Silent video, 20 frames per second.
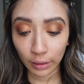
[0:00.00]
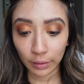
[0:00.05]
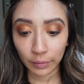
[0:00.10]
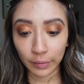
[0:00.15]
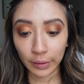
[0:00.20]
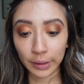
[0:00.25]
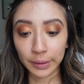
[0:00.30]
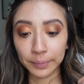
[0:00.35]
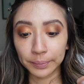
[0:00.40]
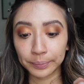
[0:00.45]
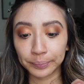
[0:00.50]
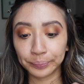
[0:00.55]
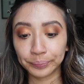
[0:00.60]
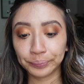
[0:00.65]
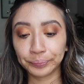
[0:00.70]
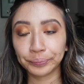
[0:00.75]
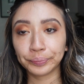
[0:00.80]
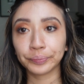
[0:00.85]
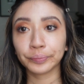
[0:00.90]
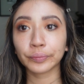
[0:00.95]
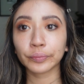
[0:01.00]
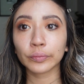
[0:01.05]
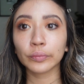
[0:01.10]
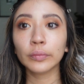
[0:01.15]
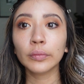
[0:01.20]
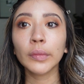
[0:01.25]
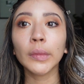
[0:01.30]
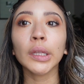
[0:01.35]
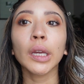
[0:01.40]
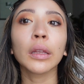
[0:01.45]
Okay.
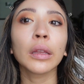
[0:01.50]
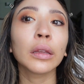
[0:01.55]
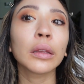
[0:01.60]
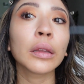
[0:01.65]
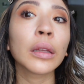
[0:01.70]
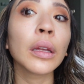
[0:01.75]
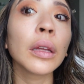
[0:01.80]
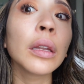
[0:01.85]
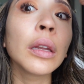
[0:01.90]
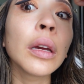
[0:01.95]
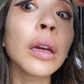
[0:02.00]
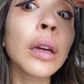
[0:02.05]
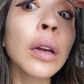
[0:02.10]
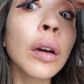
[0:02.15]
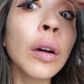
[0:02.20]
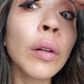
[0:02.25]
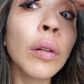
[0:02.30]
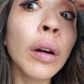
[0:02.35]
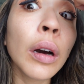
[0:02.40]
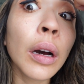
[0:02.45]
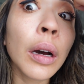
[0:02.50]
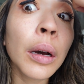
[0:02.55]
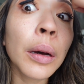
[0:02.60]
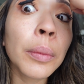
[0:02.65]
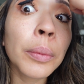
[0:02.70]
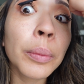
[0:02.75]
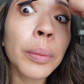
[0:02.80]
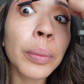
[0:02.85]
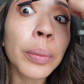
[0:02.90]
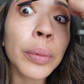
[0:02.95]
And then I go
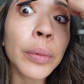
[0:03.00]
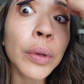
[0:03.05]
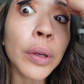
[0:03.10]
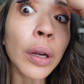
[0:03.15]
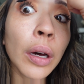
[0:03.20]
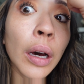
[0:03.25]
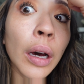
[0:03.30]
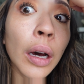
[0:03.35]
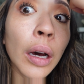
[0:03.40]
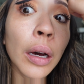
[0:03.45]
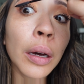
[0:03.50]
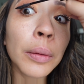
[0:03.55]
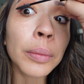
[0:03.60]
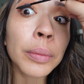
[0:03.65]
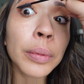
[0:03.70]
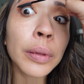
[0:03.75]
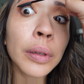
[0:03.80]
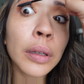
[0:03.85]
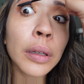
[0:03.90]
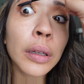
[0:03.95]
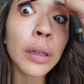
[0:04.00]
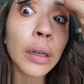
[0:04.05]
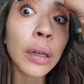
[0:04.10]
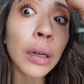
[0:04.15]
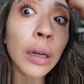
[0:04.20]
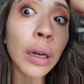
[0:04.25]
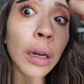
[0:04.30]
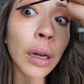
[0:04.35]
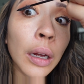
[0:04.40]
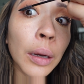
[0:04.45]
up top,
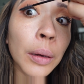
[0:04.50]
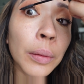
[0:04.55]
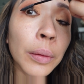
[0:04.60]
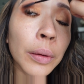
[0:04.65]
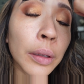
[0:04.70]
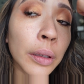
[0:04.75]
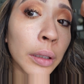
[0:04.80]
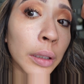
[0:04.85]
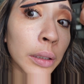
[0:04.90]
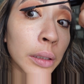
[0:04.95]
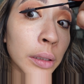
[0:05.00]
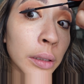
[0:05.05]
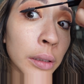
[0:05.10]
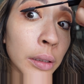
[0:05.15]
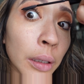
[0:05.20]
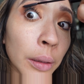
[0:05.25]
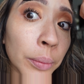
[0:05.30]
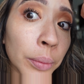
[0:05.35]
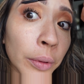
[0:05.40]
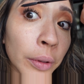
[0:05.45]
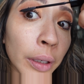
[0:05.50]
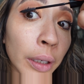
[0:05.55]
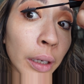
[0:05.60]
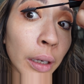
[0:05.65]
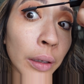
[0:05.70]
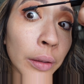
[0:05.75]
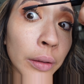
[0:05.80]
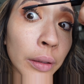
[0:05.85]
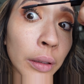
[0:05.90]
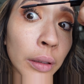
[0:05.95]
really separate
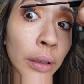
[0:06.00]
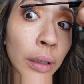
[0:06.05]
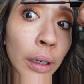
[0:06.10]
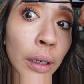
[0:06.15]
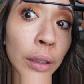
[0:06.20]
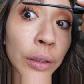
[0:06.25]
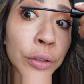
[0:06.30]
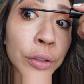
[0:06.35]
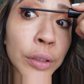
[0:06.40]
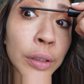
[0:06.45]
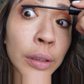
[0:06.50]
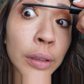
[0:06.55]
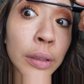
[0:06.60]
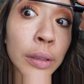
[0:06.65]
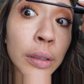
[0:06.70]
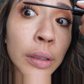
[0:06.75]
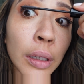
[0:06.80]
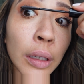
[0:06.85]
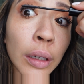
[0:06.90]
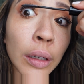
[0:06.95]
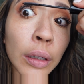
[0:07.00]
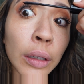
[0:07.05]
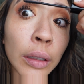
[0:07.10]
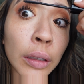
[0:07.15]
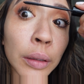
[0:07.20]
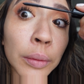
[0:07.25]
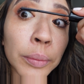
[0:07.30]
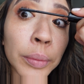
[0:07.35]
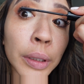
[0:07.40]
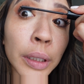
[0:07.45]
out the lashes that are
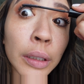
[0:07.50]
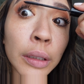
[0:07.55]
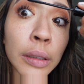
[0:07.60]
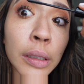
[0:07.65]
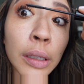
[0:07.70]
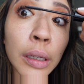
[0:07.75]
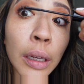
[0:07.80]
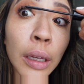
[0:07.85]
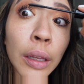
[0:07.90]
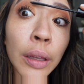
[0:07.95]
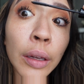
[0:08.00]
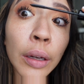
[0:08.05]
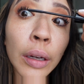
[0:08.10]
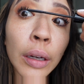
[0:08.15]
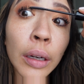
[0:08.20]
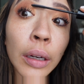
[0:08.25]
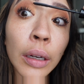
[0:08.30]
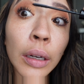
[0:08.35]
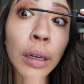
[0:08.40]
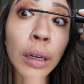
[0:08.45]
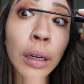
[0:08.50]
clumping together.